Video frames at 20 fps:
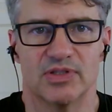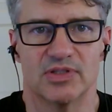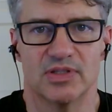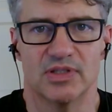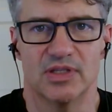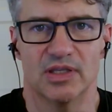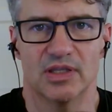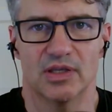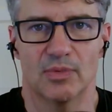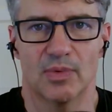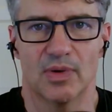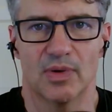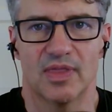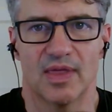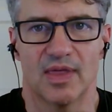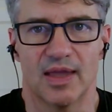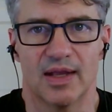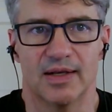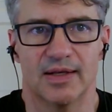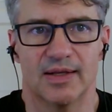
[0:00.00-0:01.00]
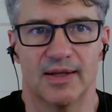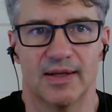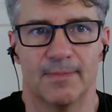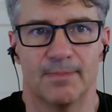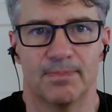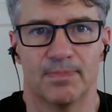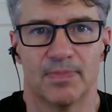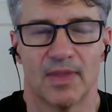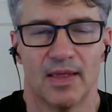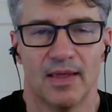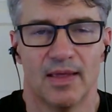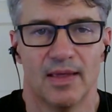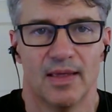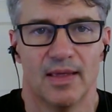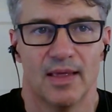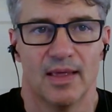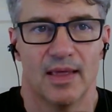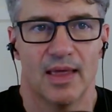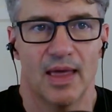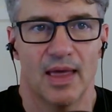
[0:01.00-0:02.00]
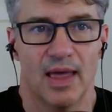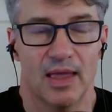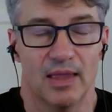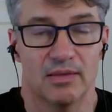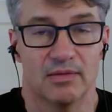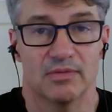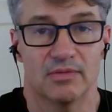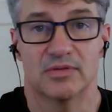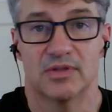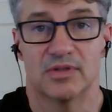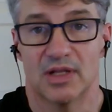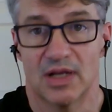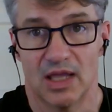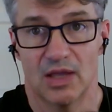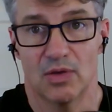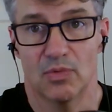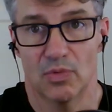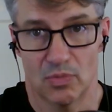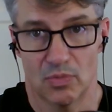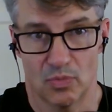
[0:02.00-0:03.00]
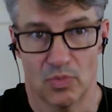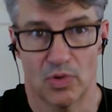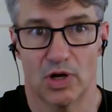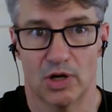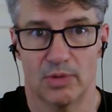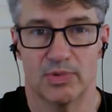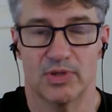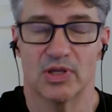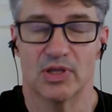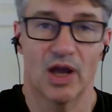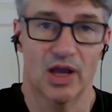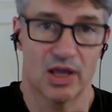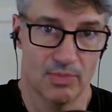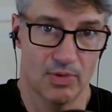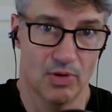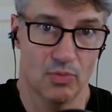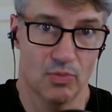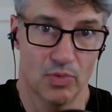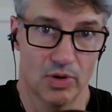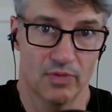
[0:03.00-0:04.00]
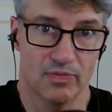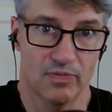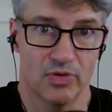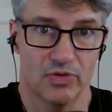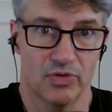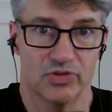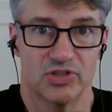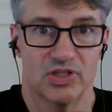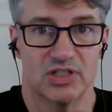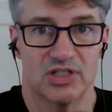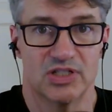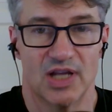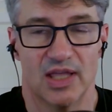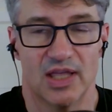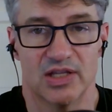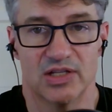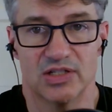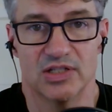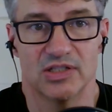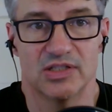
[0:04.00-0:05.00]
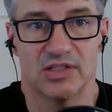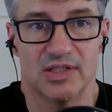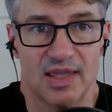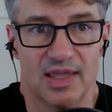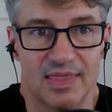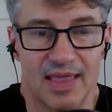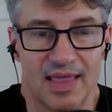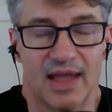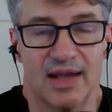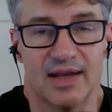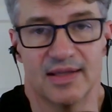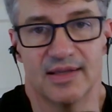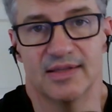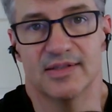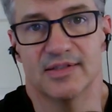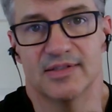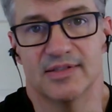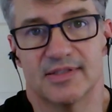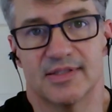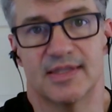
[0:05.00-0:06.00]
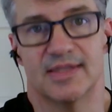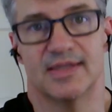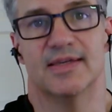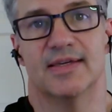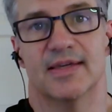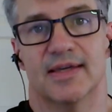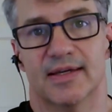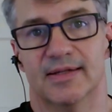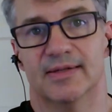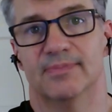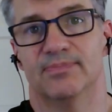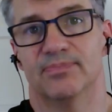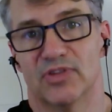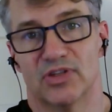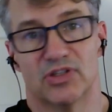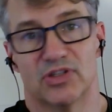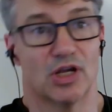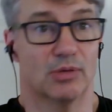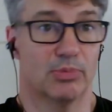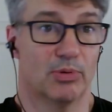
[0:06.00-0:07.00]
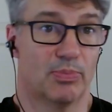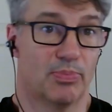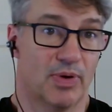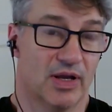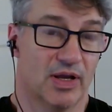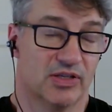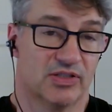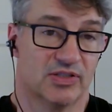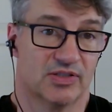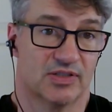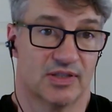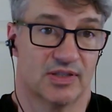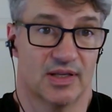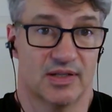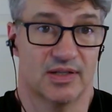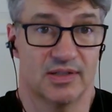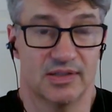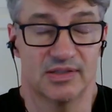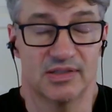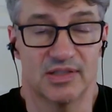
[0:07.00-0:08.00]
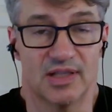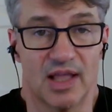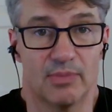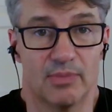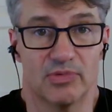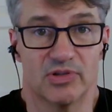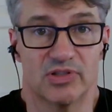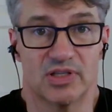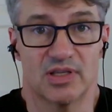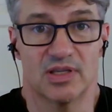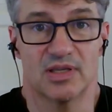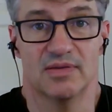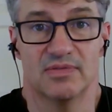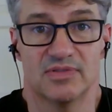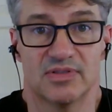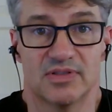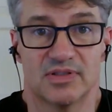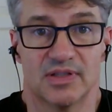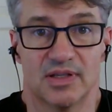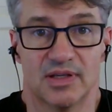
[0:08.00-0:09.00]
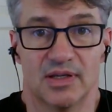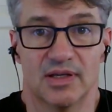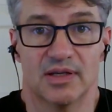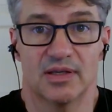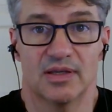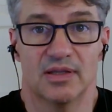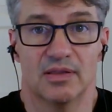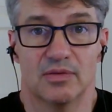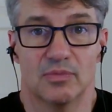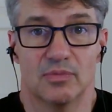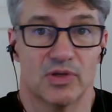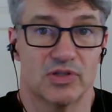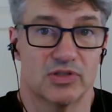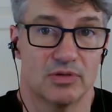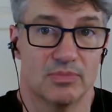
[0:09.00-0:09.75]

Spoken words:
dealing with. And today we're going to be talking about one of those challenges, and that is the terrible press that Islam receives in Western